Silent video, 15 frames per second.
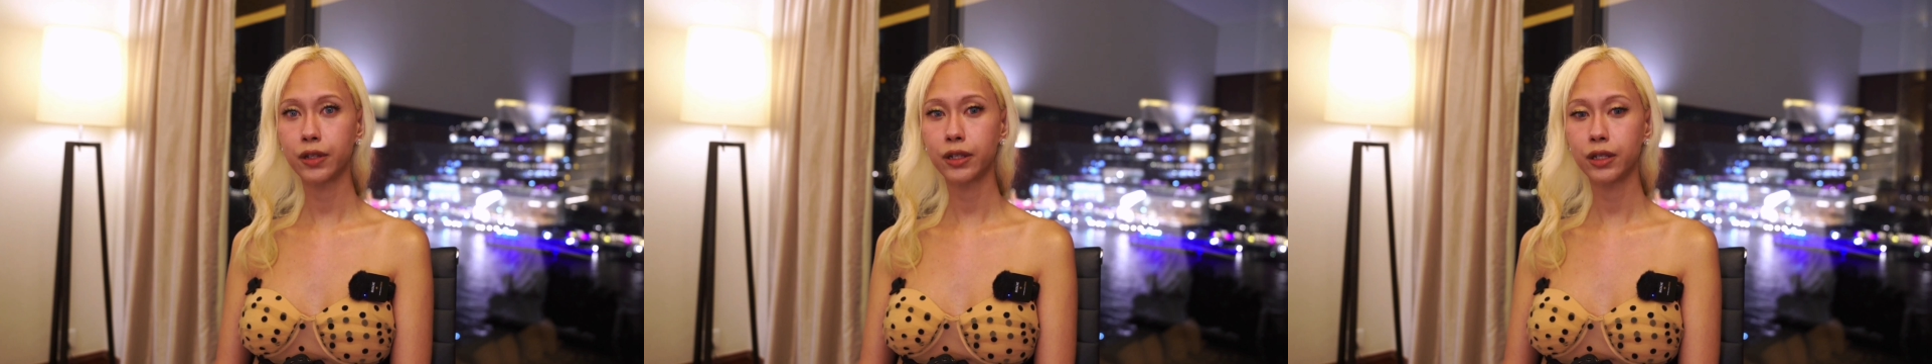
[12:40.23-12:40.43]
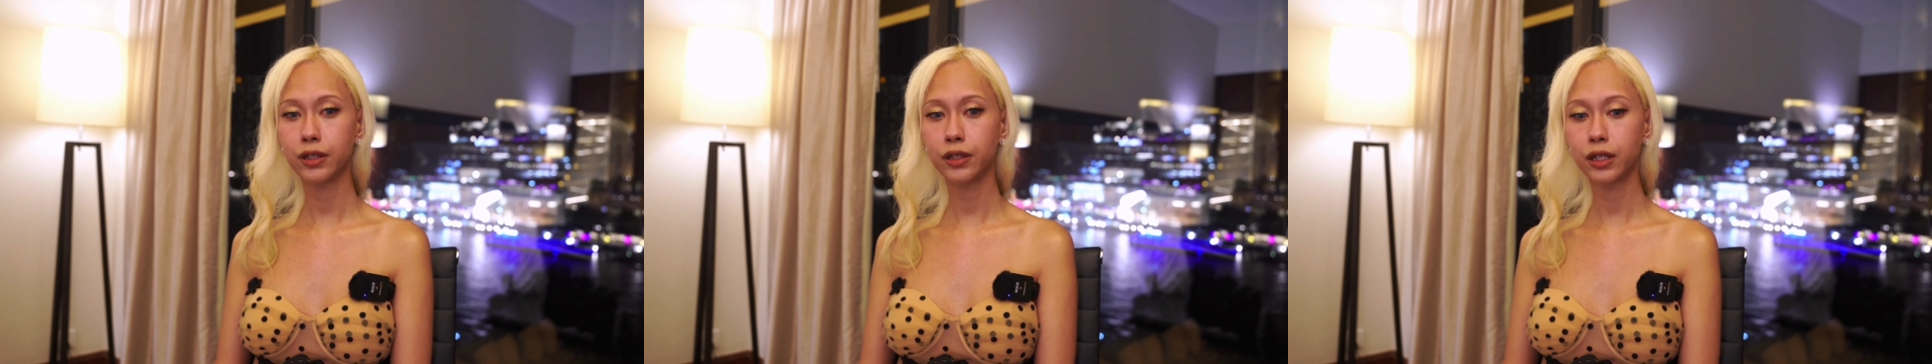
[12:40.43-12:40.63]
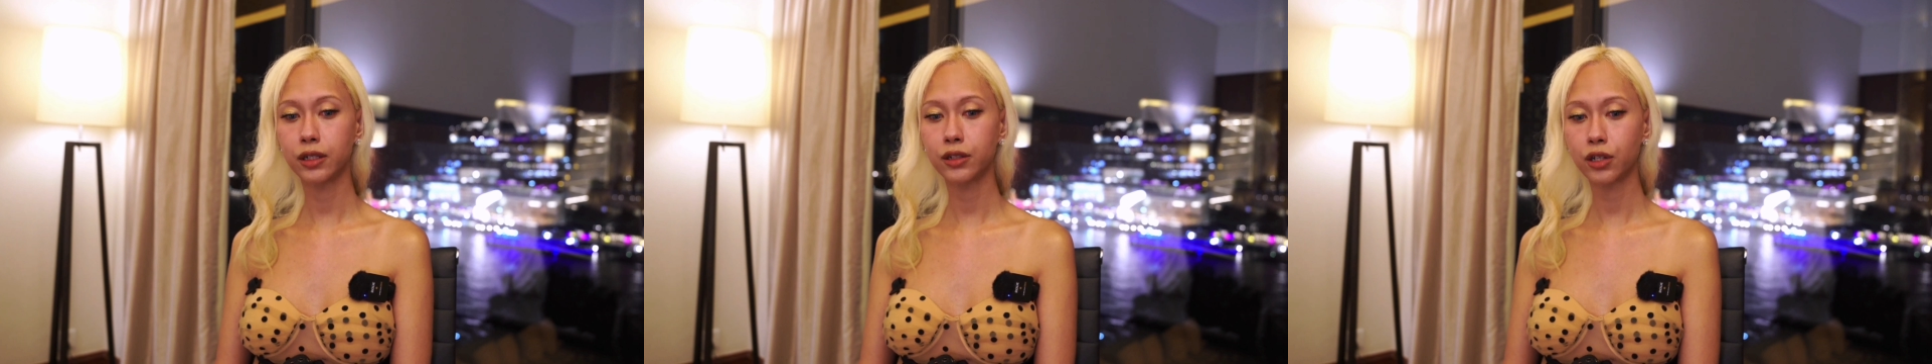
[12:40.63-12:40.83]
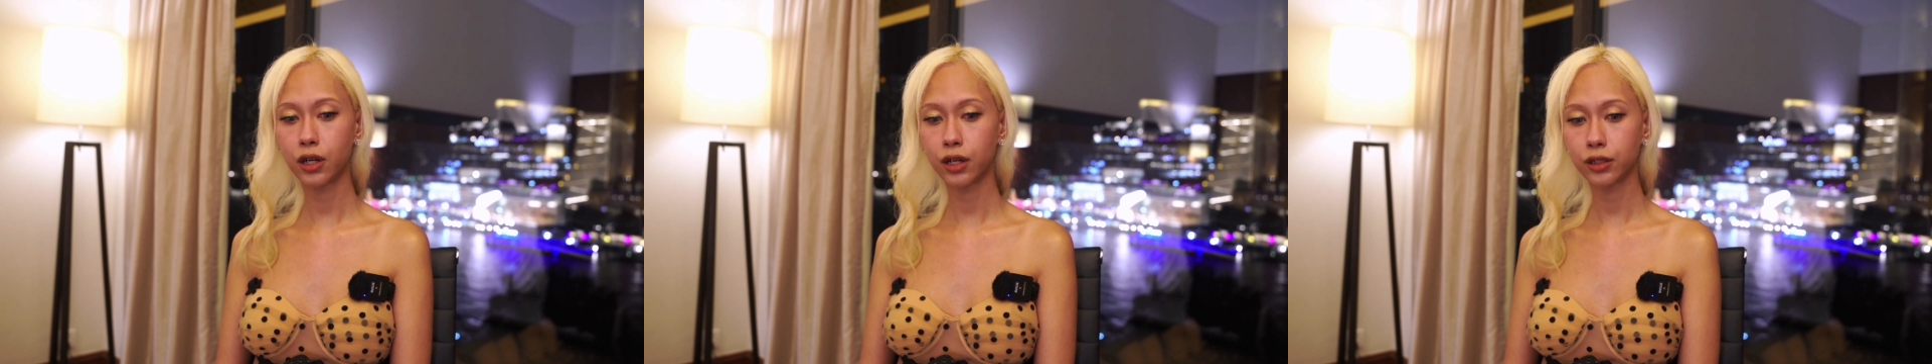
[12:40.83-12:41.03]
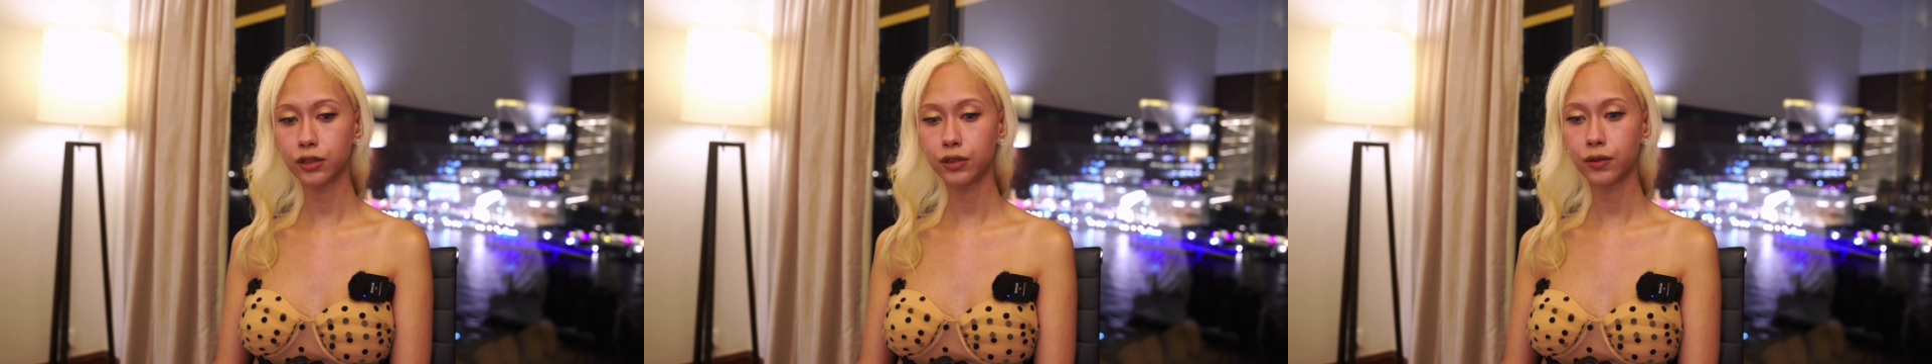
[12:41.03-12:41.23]
that you can
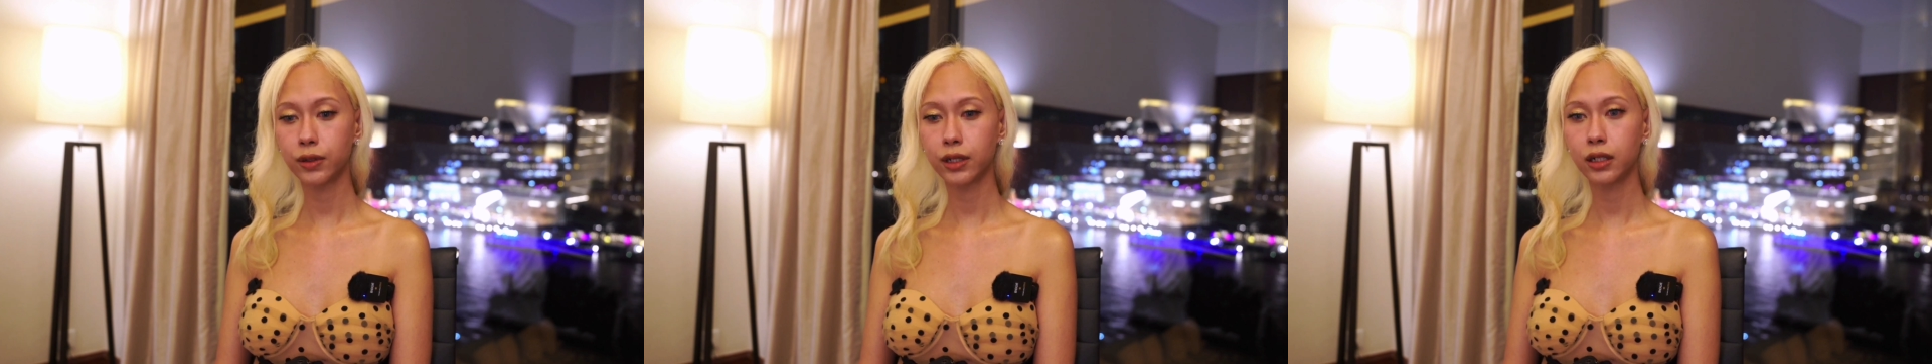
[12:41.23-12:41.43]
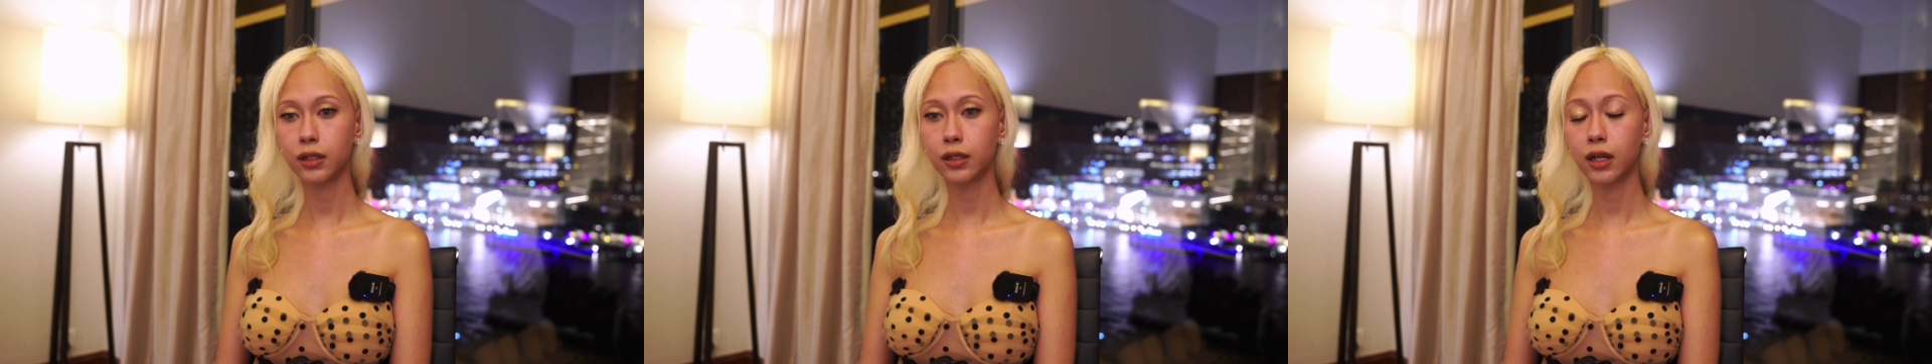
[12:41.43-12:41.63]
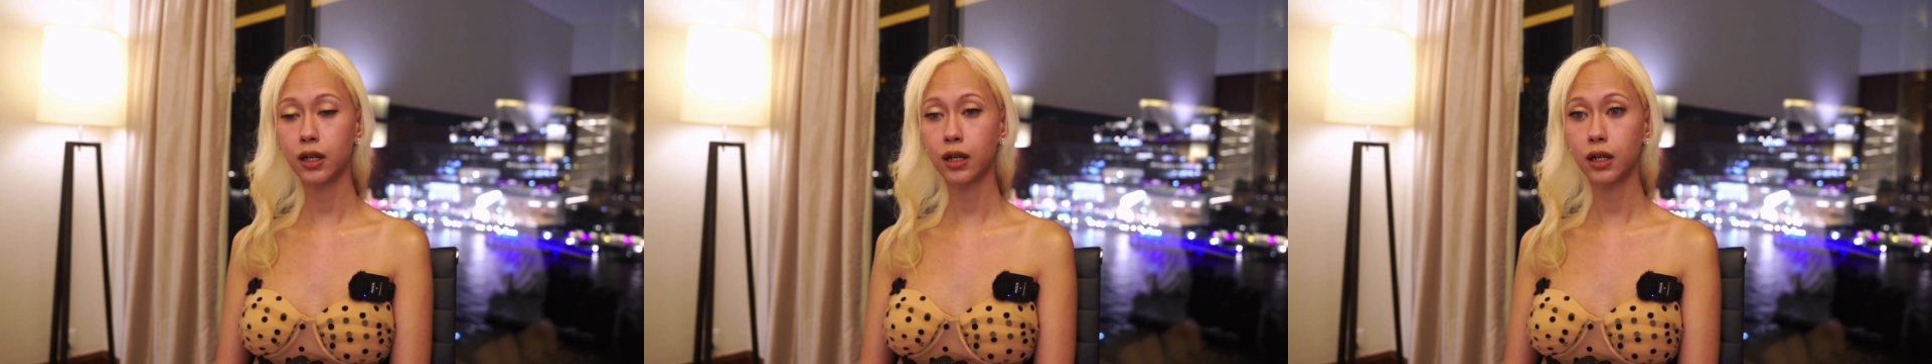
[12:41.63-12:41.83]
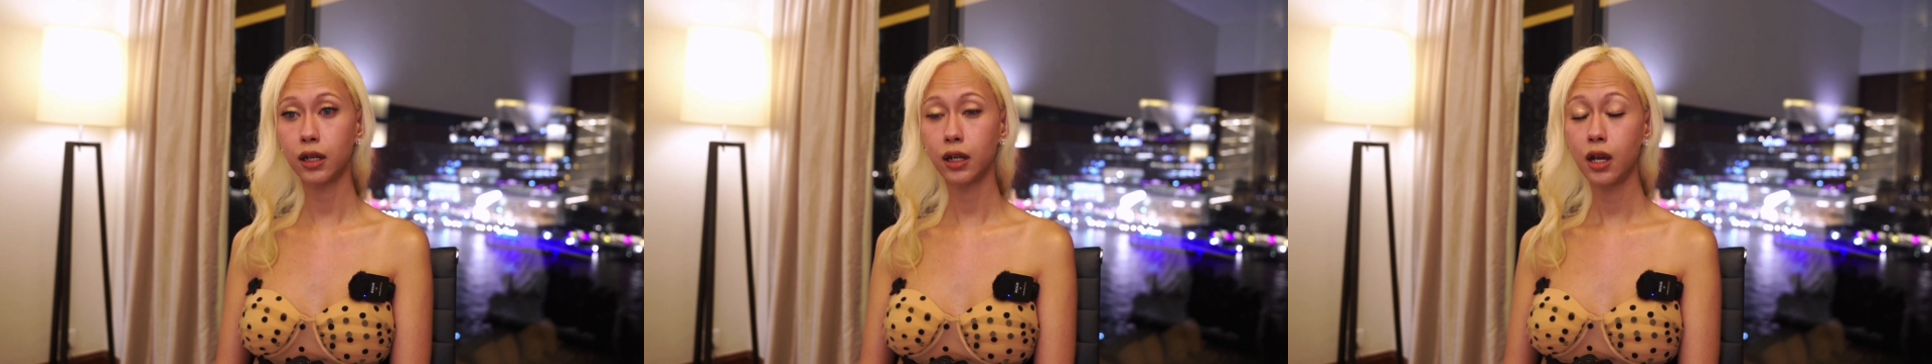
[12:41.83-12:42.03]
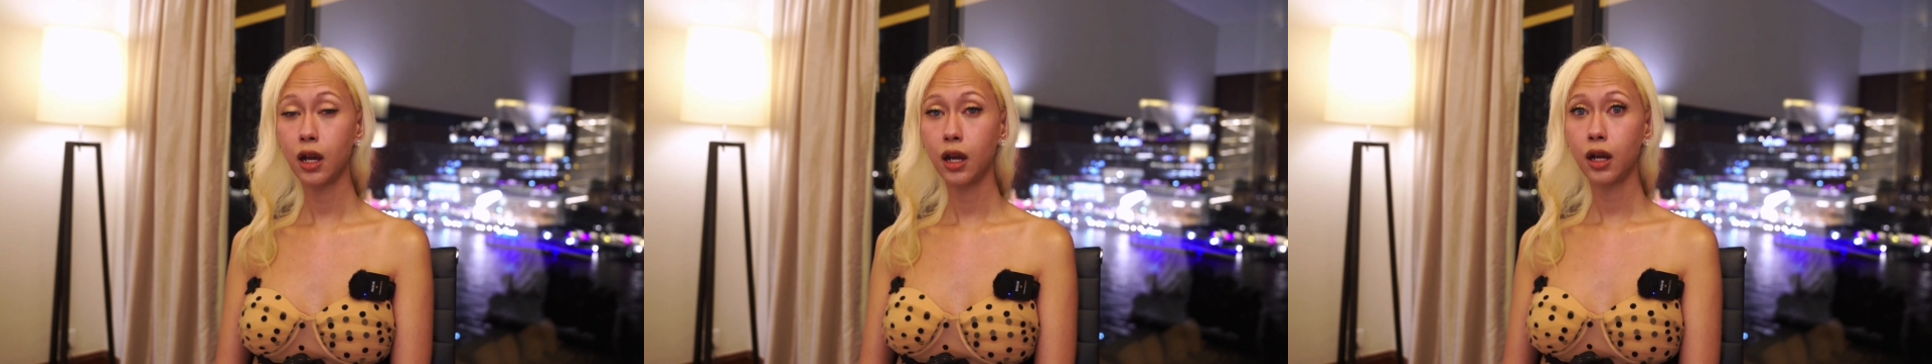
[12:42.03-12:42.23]
talk to, and